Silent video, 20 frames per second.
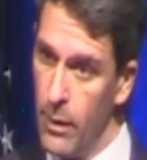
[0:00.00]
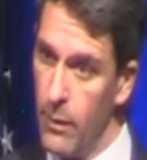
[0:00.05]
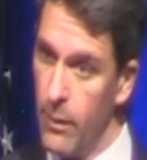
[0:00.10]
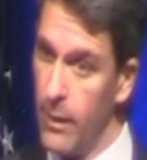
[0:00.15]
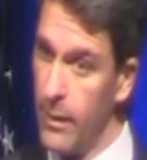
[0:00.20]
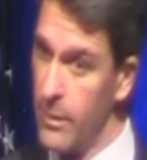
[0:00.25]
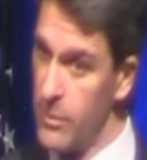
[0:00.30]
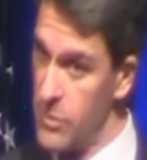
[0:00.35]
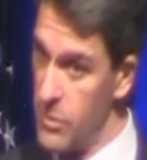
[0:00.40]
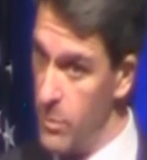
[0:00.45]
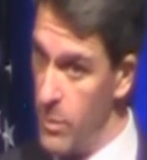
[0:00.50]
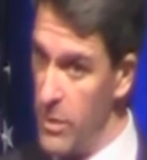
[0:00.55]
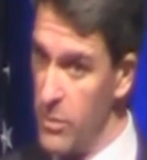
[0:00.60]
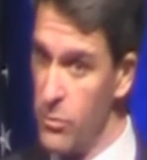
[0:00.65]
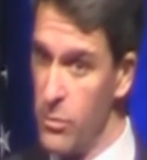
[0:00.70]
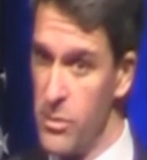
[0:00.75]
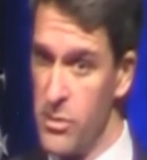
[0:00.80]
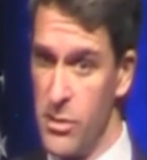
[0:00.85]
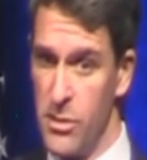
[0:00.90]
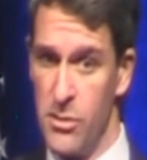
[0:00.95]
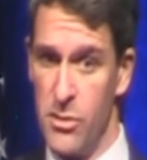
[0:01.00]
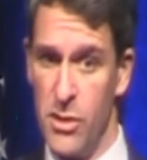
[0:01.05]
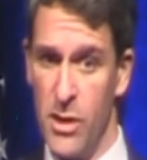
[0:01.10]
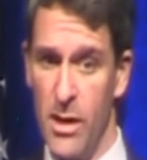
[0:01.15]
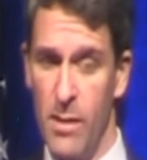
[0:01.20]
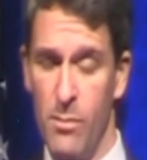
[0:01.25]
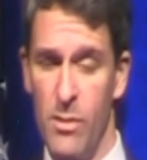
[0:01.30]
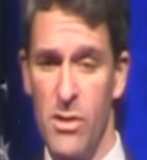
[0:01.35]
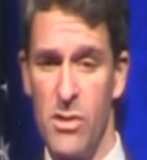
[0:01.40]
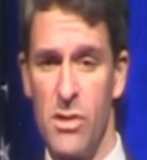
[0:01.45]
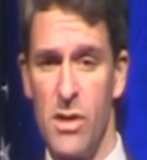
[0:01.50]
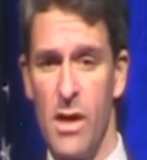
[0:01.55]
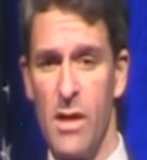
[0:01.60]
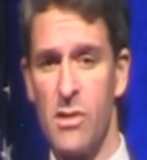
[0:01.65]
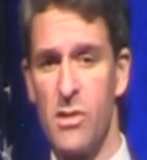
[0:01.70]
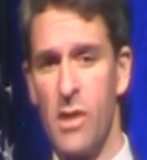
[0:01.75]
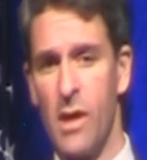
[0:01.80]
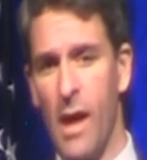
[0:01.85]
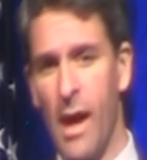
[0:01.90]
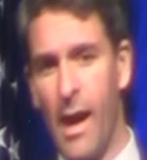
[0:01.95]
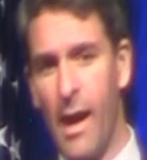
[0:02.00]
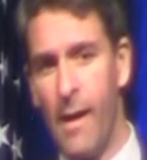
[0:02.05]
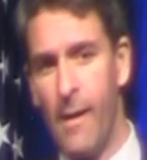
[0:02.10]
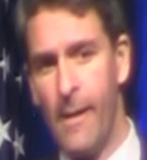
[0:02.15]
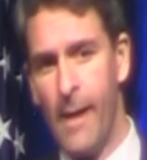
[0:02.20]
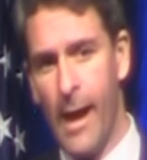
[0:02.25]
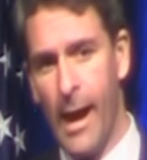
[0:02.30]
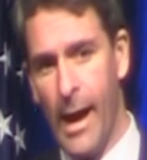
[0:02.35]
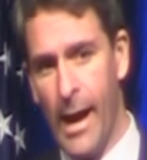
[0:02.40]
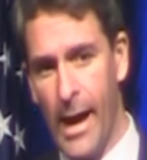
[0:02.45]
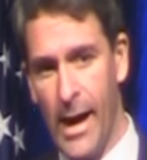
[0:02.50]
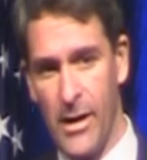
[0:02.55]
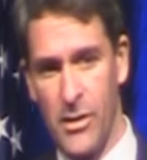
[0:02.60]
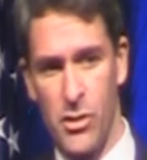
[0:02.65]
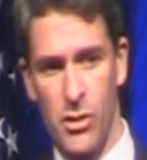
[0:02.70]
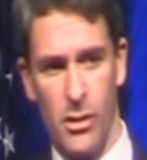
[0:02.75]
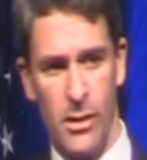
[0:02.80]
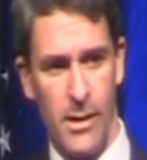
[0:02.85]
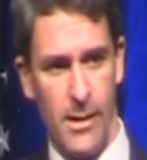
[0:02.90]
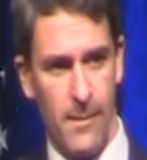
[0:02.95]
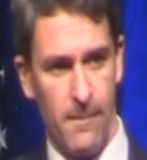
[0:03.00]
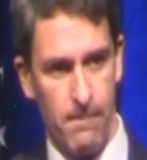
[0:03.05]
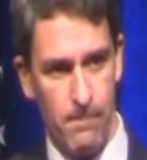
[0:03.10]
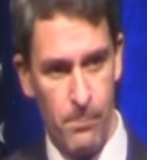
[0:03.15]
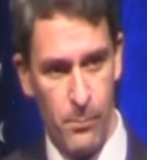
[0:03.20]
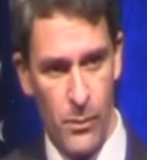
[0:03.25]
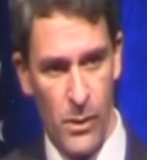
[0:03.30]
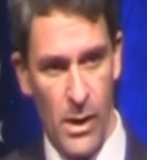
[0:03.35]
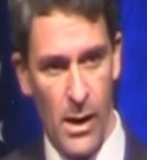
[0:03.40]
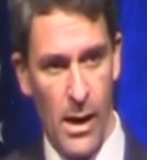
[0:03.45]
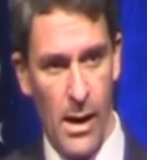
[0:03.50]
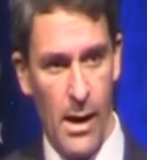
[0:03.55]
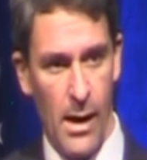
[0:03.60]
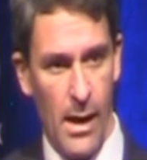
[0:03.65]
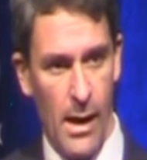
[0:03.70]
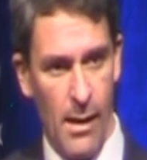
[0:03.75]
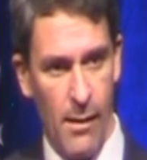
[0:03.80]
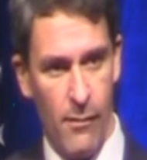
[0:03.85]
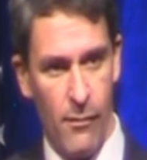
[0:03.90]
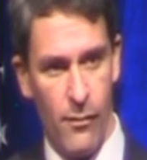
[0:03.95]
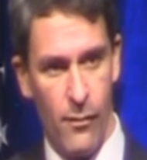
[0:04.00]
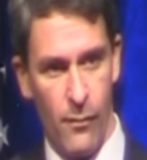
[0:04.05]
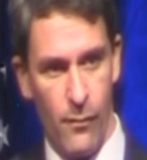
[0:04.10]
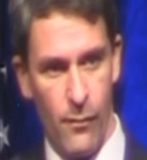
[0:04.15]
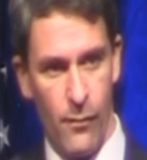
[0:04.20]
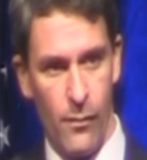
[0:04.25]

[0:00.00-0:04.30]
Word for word: They got some interest in GM these days, and I, I actually eh, have